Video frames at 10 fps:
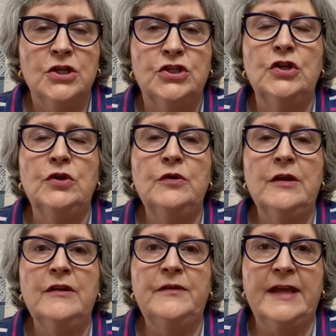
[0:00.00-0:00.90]
to
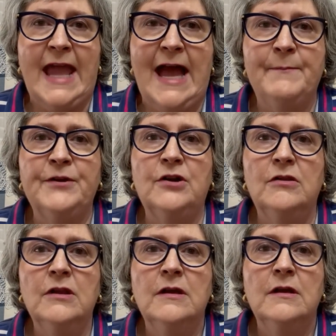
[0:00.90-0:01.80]
the
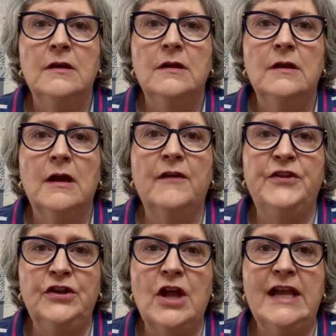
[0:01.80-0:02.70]
capital of
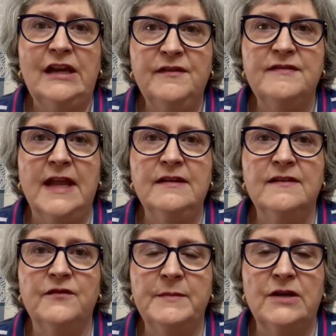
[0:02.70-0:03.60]
the United States
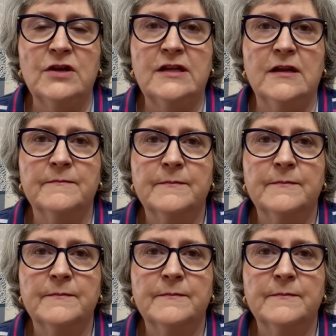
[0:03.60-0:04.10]
of America.